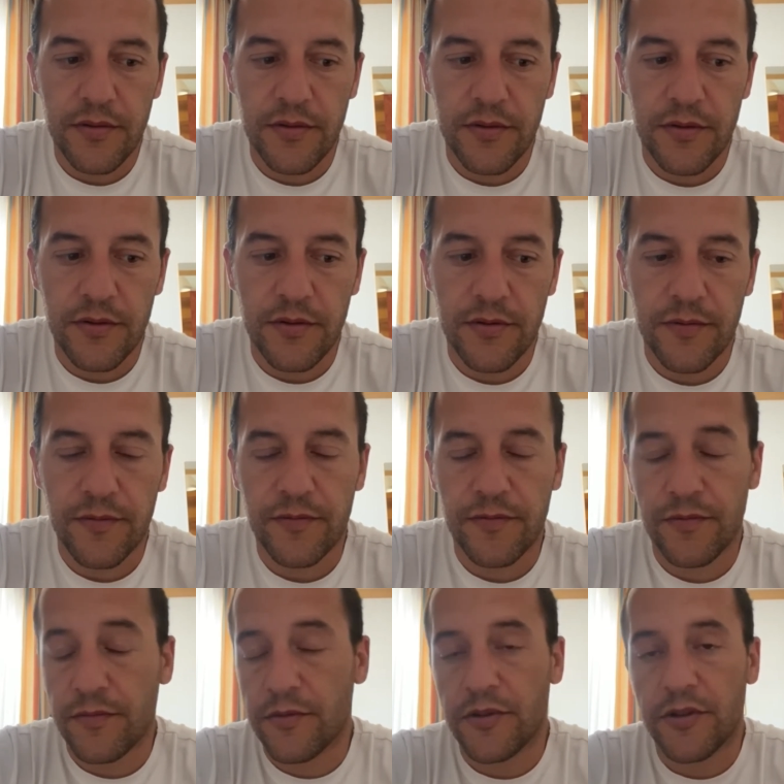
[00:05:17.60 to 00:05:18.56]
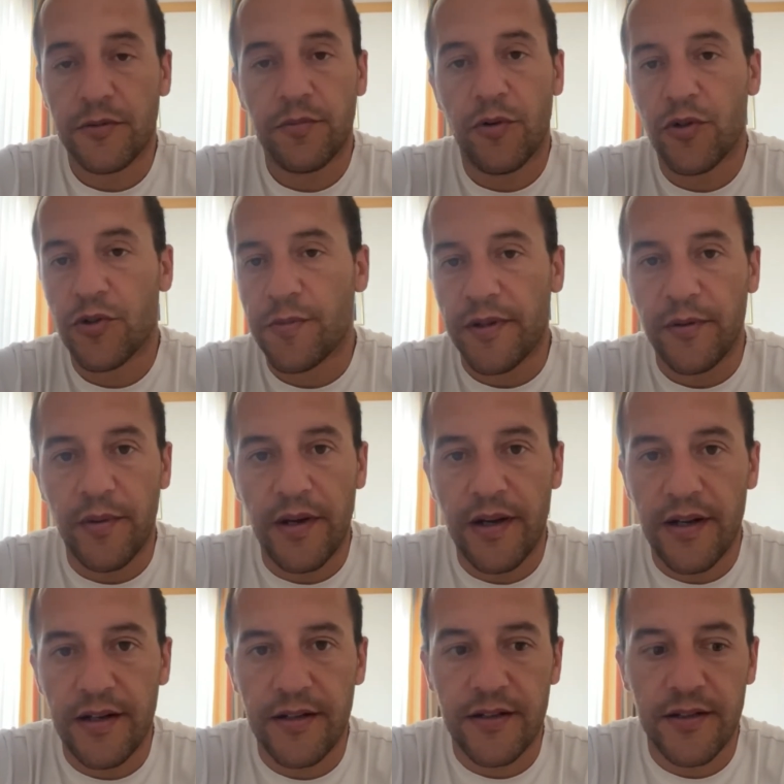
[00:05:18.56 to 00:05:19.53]
of sports
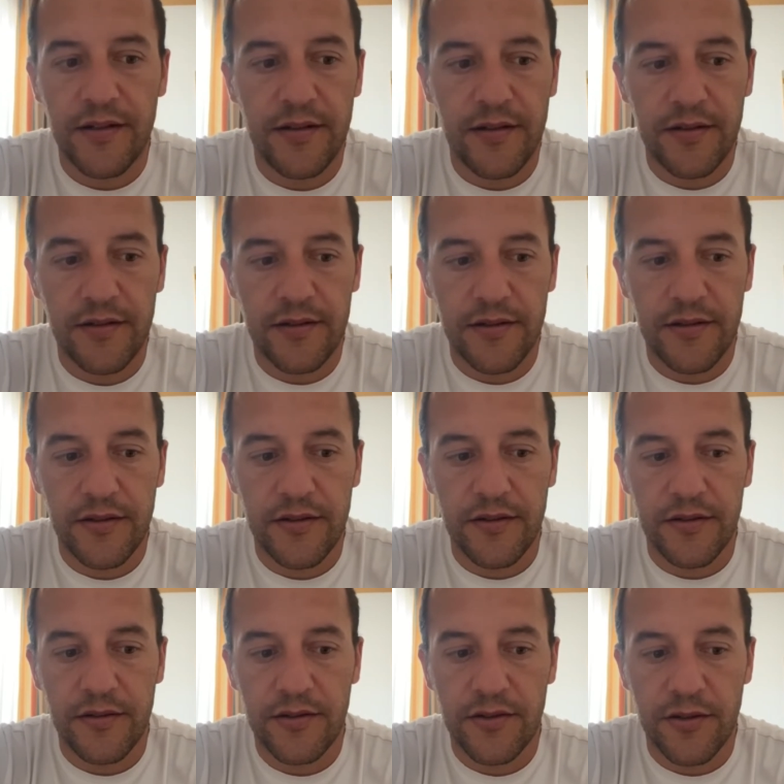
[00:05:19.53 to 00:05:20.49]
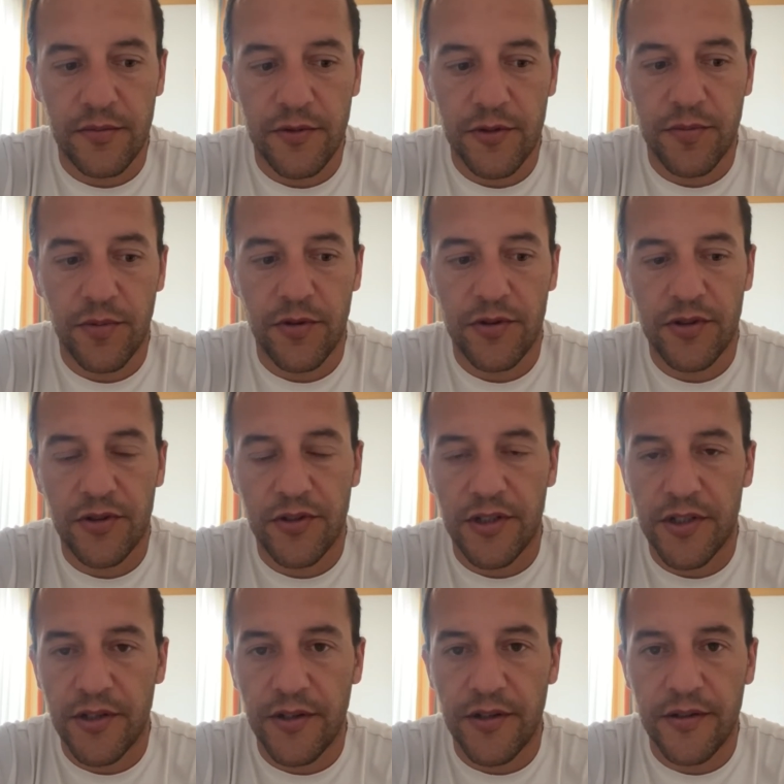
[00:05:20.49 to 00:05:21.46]
material, some sports
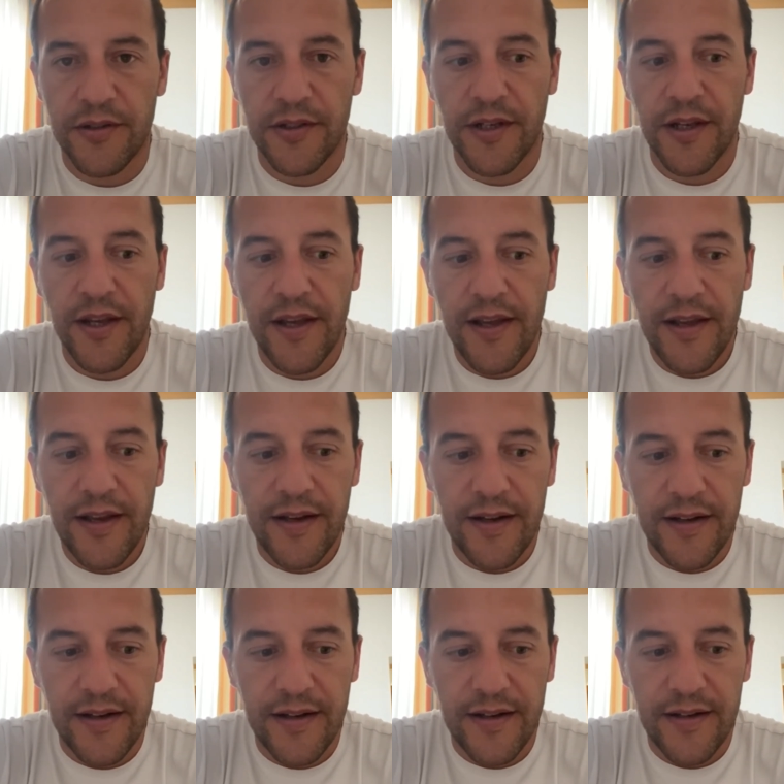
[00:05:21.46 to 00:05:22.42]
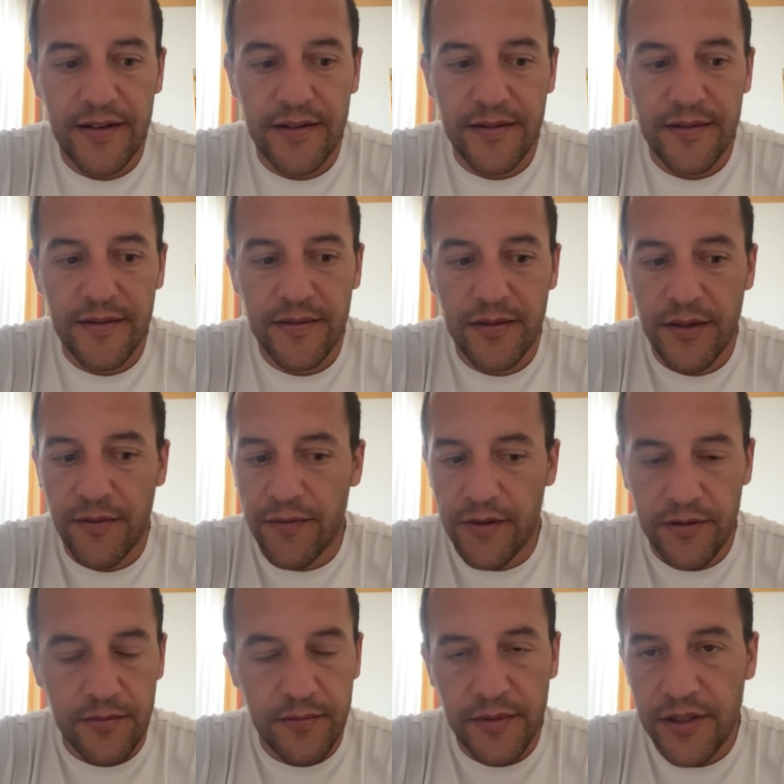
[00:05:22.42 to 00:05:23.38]
t-shirts and
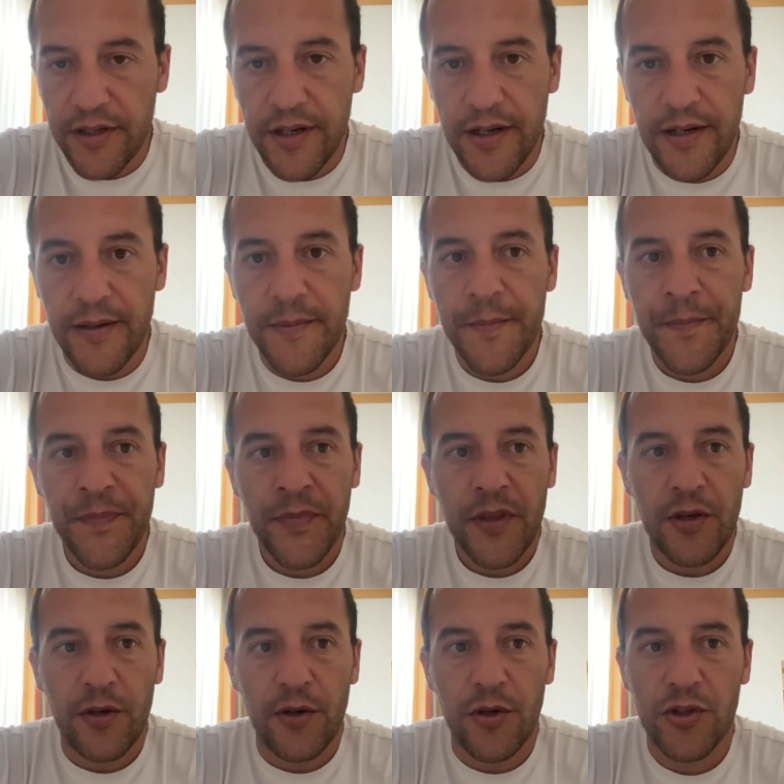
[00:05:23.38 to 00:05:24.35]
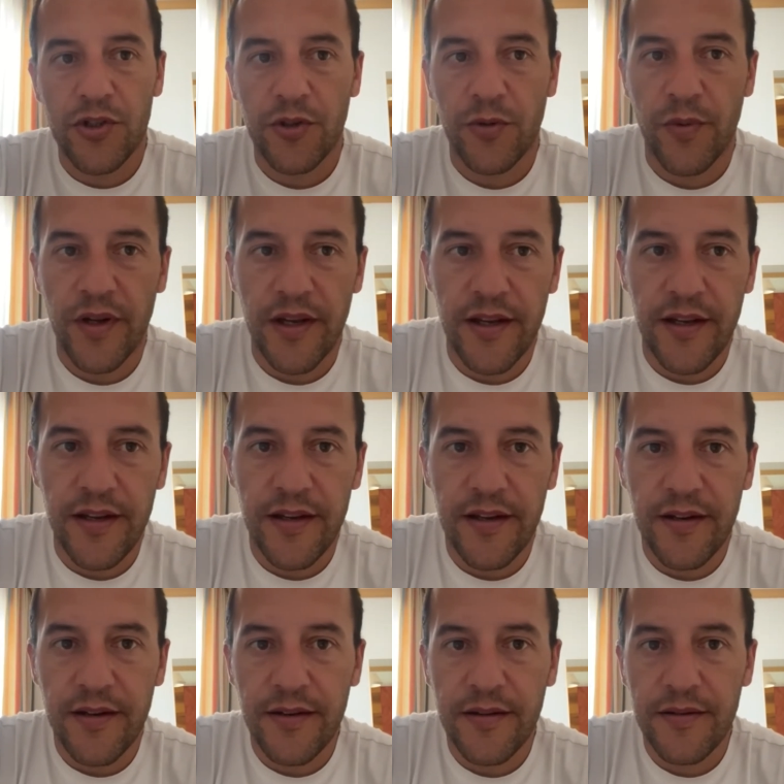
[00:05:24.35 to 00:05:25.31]
different material. Also,
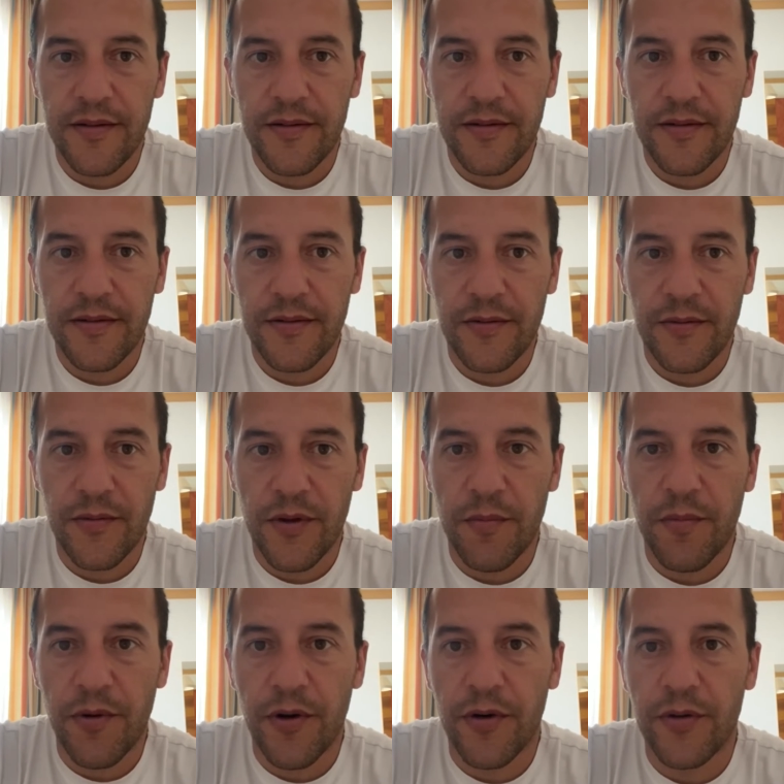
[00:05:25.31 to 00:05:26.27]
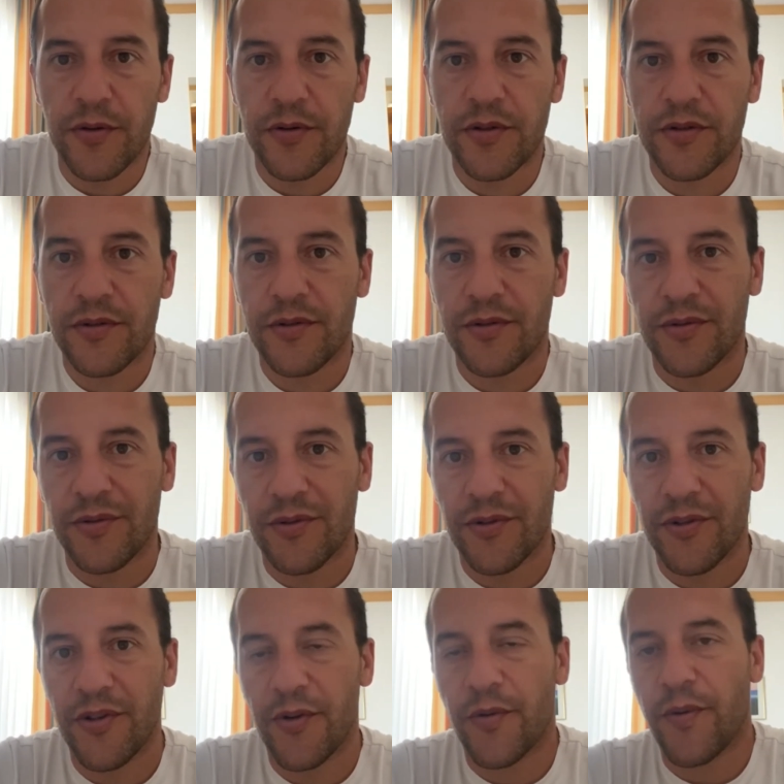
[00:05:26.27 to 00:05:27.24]
we brought
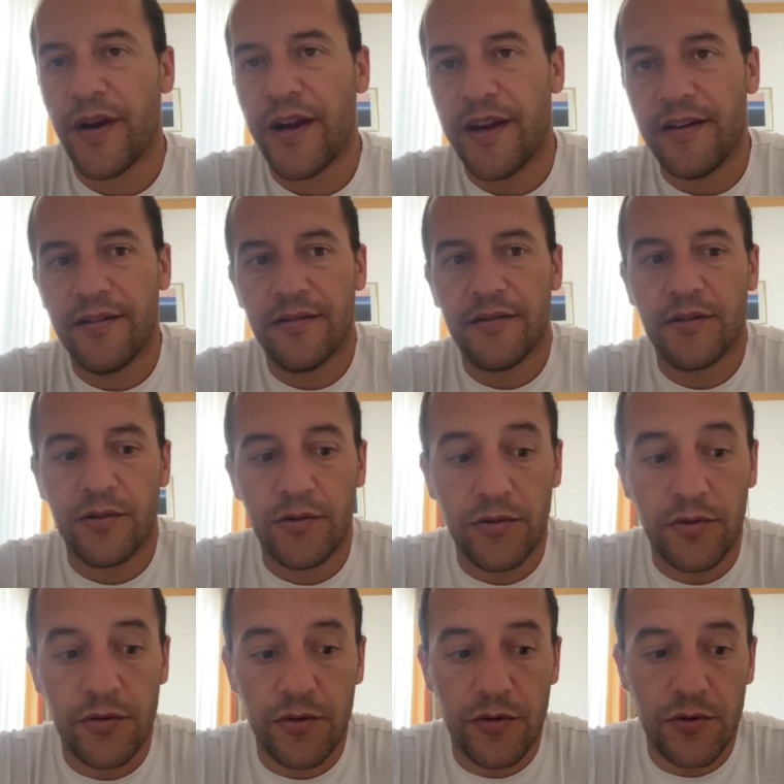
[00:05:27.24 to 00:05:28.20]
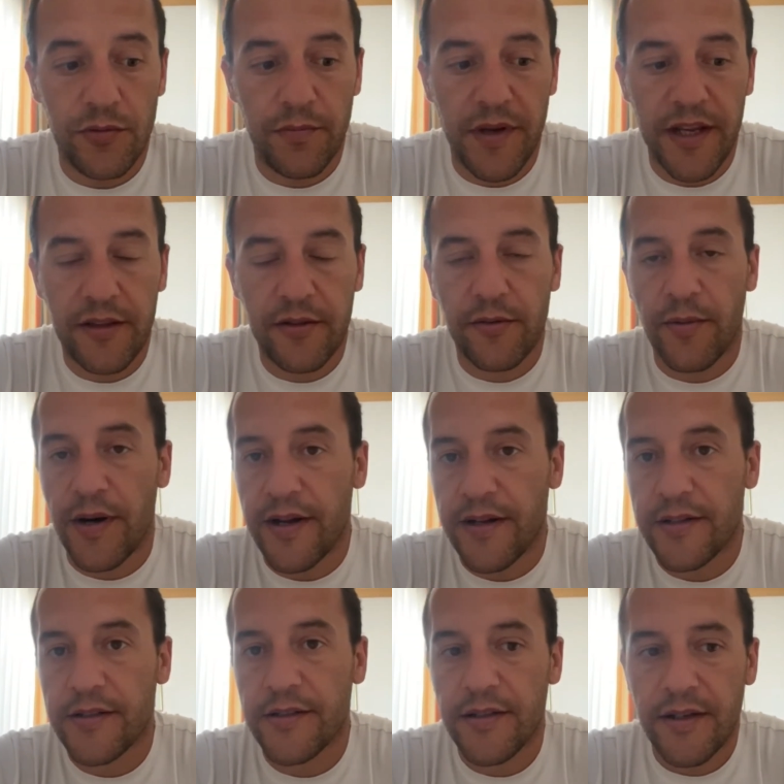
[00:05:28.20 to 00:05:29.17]
to Ukraine 2 big
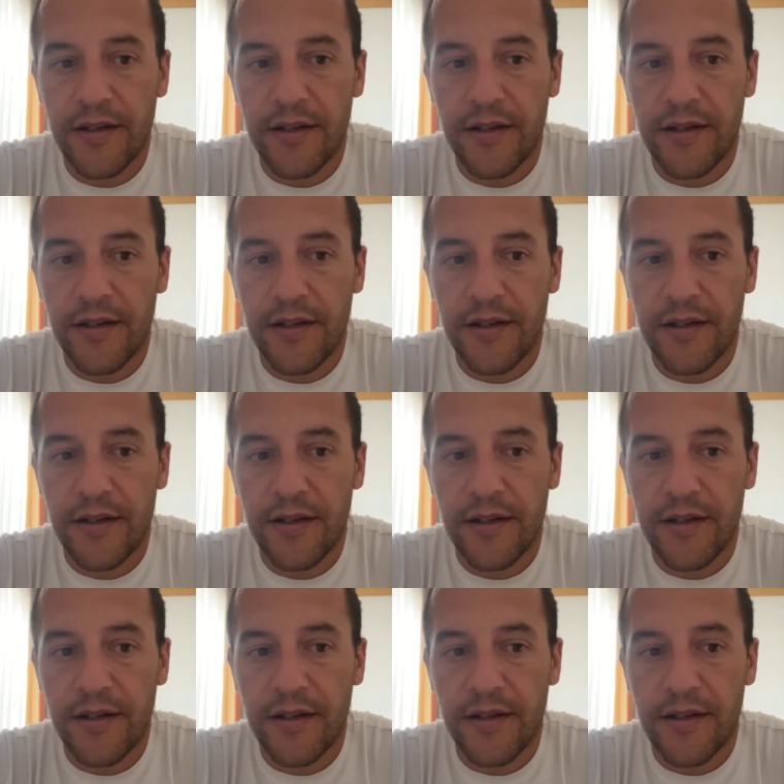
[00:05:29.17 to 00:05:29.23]
trucks